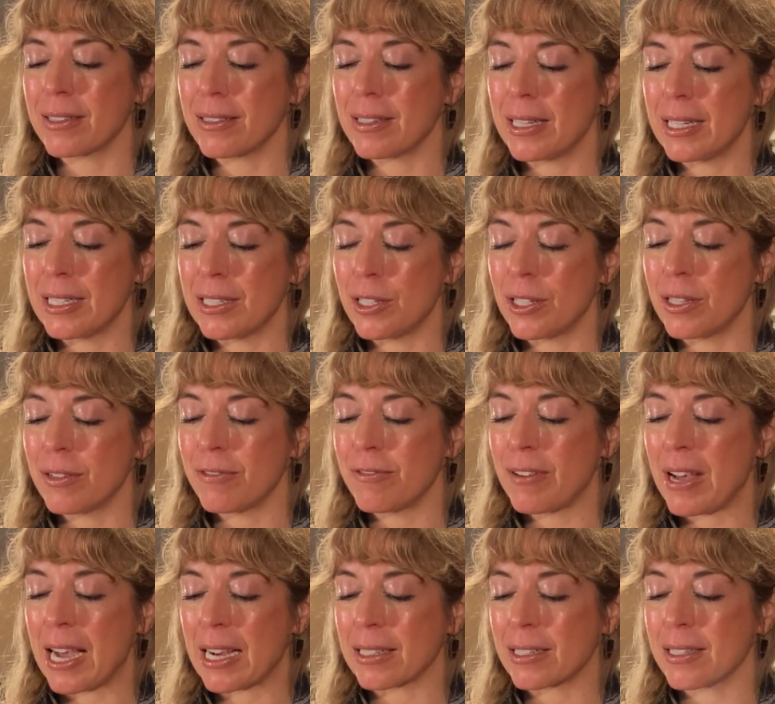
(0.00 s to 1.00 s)
into the
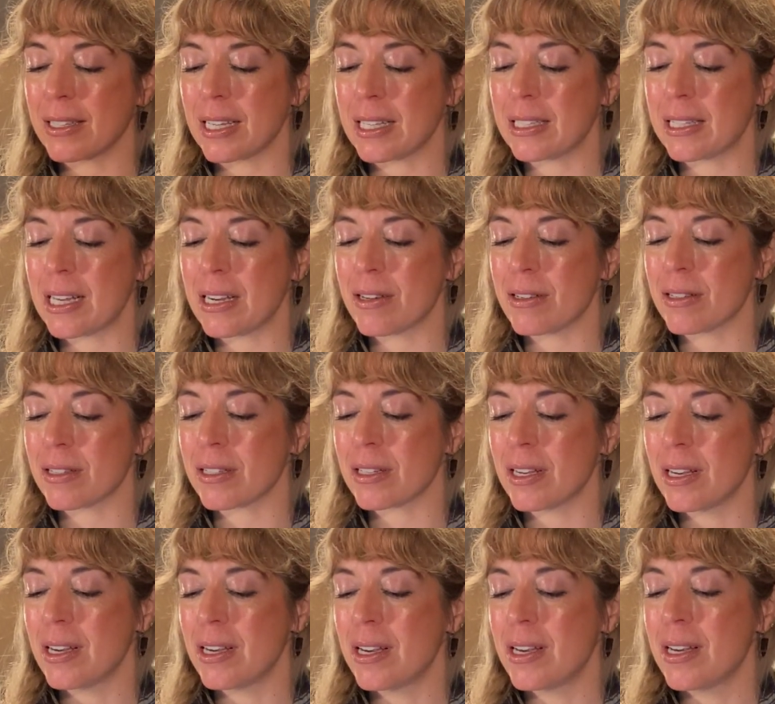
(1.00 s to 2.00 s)
fact that there's
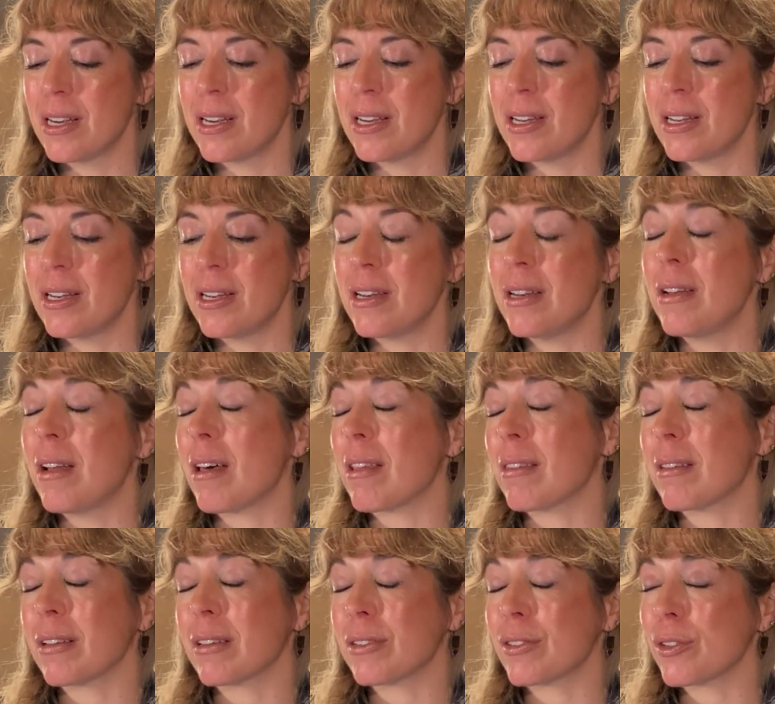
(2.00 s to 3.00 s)

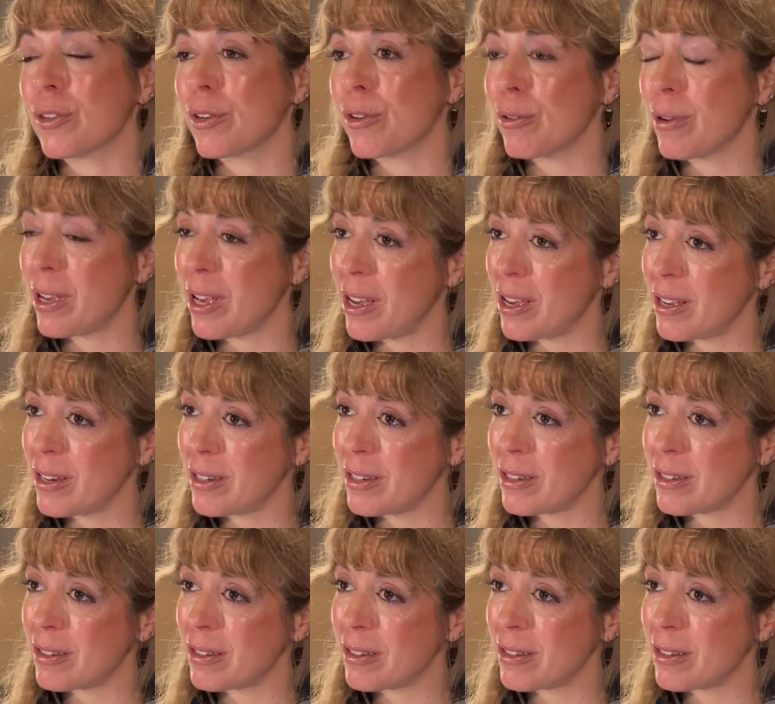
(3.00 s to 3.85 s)
nothing to create.